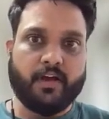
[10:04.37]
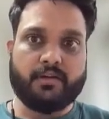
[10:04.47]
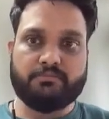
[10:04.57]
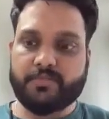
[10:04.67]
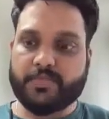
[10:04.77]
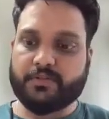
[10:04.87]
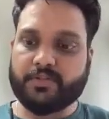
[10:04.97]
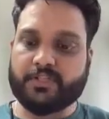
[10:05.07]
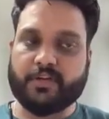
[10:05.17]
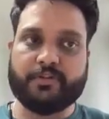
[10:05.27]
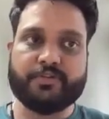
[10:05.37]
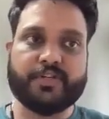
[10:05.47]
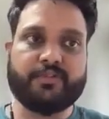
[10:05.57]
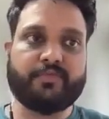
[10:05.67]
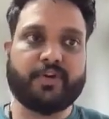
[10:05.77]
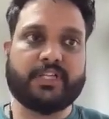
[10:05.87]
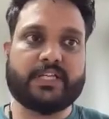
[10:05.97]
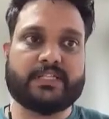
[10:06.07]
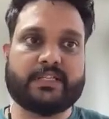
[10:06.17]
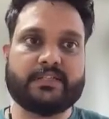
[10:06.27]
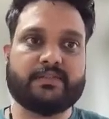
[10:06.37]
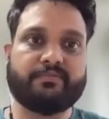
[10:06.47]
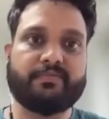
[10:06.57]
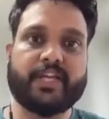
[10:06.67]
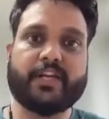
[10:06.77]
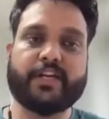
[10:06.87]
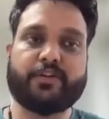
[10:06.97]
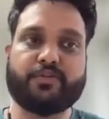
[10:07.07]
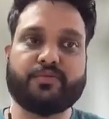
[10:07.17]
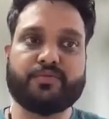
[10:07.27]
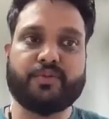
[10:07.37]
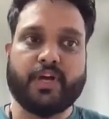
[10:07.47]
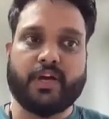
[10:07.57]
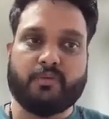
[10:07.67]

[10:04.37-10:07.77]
So the solution for this is we need to